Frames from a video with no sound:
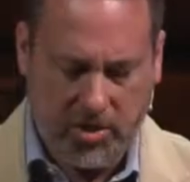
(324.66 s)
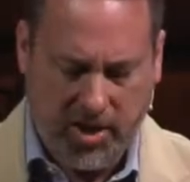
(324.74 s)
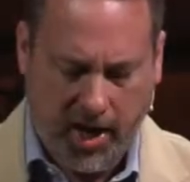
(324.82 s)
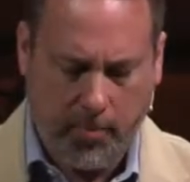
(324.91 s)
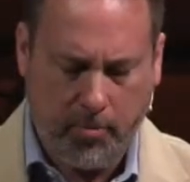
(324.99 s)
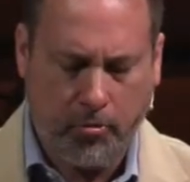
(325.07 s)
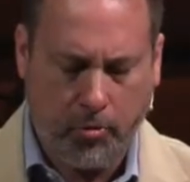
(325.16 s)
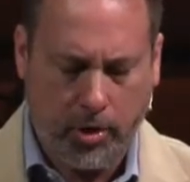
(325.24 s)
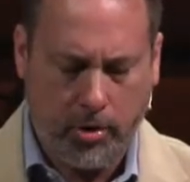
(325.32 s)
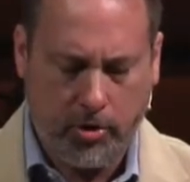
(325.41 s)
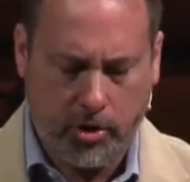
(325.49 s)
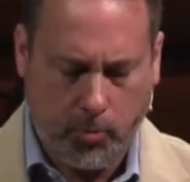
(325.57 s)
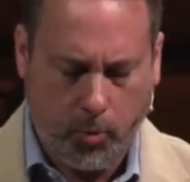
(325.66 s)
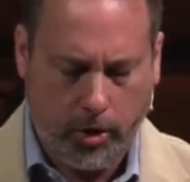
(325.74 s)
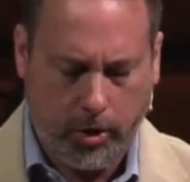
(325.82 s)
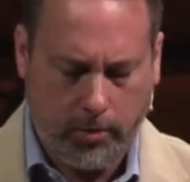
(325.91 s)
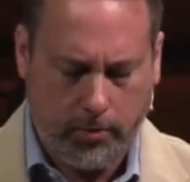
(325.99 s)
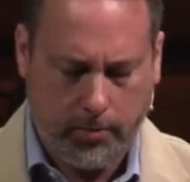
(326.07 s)
stand before you this
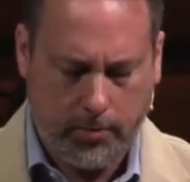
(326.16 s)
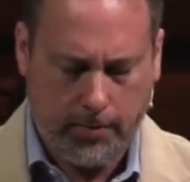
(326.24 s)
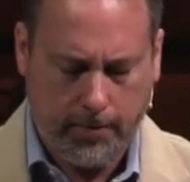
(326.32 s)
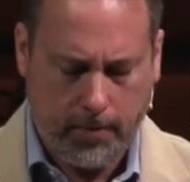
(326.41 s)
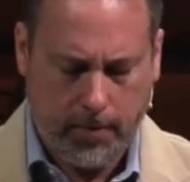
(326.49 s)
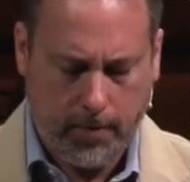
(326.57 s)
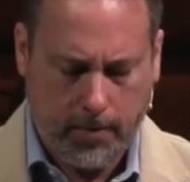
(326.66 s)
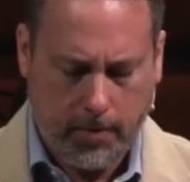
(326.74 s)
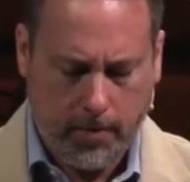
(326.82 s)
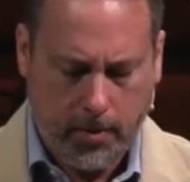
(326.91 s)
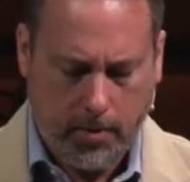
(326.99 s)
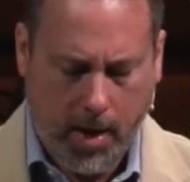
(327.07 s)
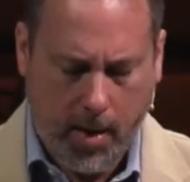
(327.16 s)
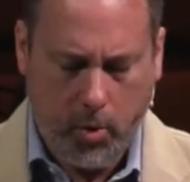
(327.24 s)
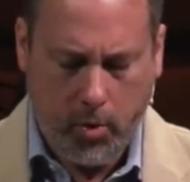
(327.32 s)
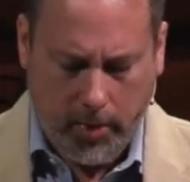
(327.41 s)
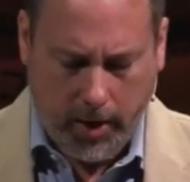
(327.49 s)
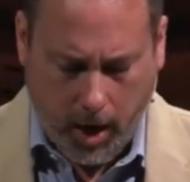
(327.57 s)
morning. May
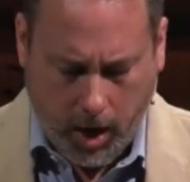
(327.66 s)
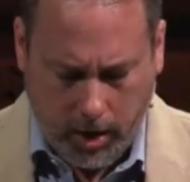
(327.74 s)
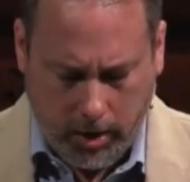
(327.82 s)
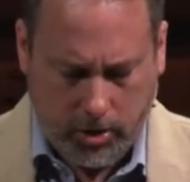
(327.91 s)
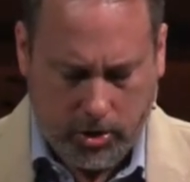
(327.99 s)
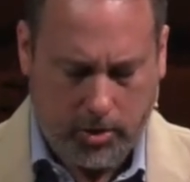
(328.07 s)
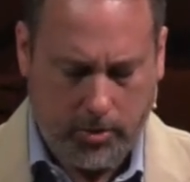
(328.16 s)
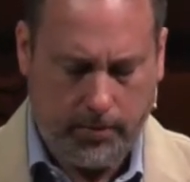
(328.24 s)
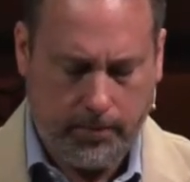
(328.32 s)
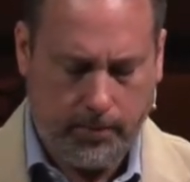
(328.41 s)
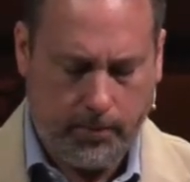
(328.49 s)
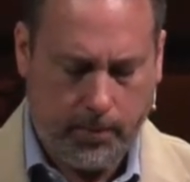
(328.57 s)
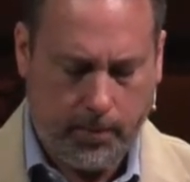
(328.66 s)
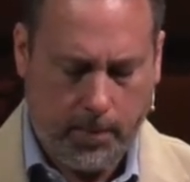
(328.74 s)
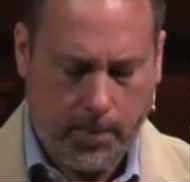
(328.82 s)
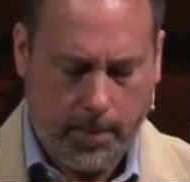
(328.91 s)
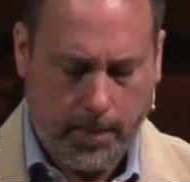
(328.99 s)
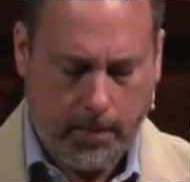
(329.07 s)
we be honest
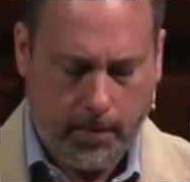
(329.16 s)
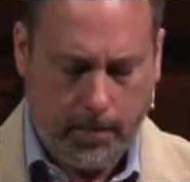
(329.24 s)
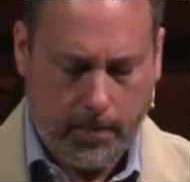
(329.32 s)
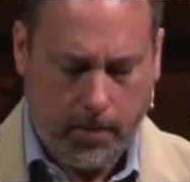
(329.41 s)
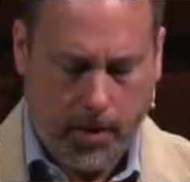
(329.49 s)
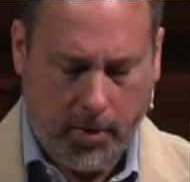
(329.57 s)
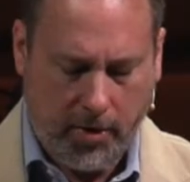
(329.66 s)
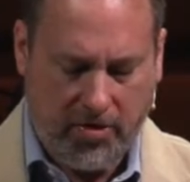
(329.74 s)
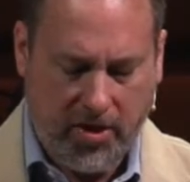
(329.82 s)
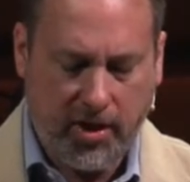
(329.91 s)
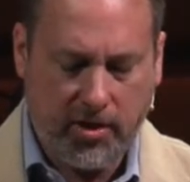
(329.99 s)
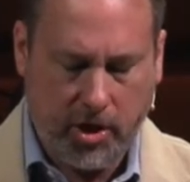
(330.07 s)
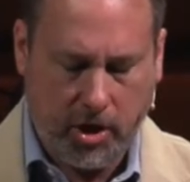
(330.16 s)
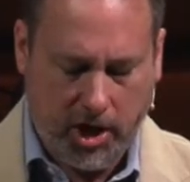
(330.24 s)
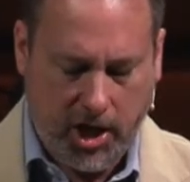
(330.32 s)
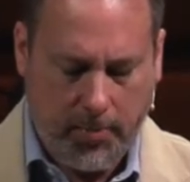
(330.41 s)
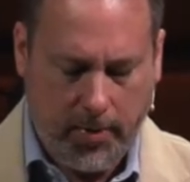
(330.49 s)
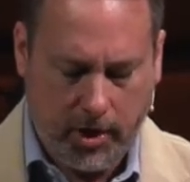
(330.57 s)
about things that are
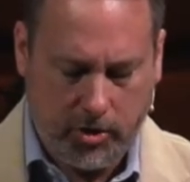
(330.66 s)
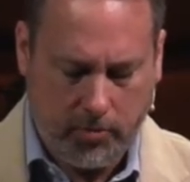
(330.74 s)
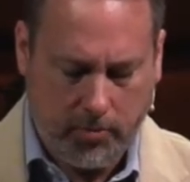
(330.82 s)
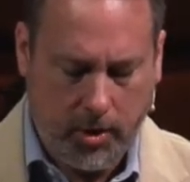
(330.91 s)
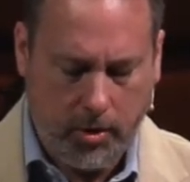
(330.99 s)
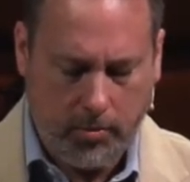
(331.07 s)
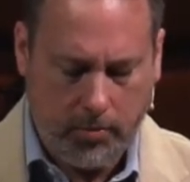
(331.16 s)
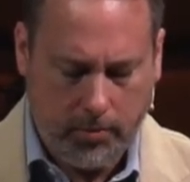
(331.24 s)
keeping us from you.